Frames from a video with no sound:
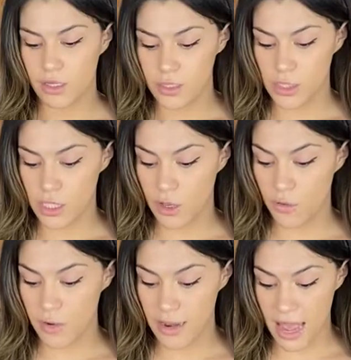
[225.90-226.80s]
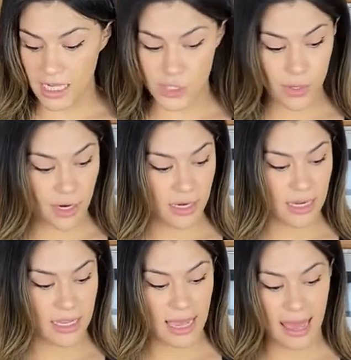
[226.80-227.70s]
So next we are gonna
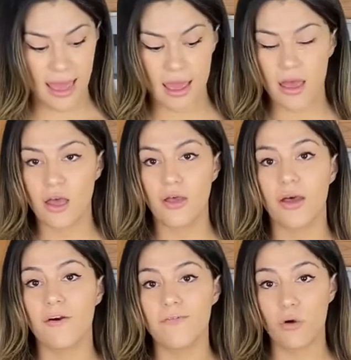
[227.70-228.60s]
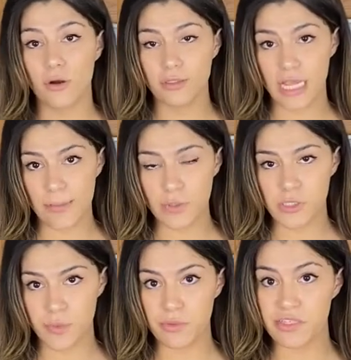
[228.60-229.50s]
get 4
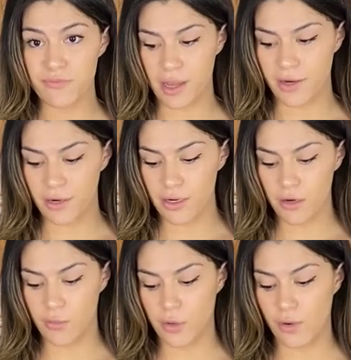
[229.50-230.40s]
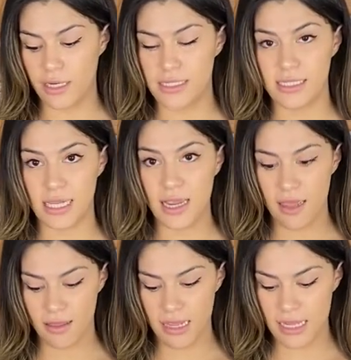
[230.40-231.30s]
tablespoons of butter. We're going to stick
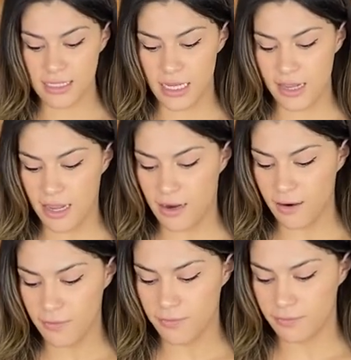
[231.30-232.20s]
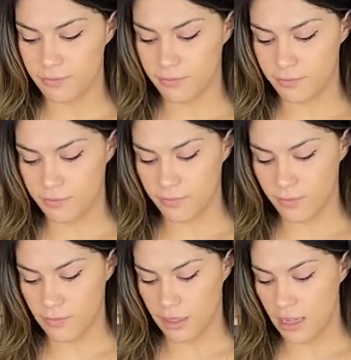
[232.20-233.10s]
these in here
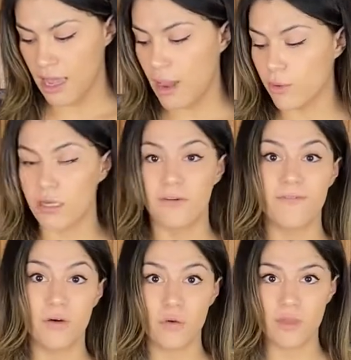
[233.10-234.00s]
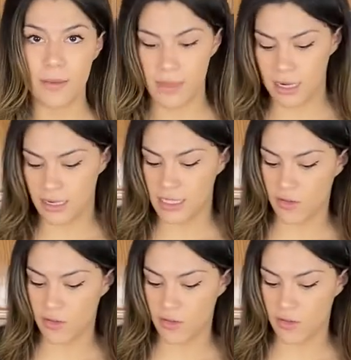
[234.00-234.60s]
and we're gonna fold them in until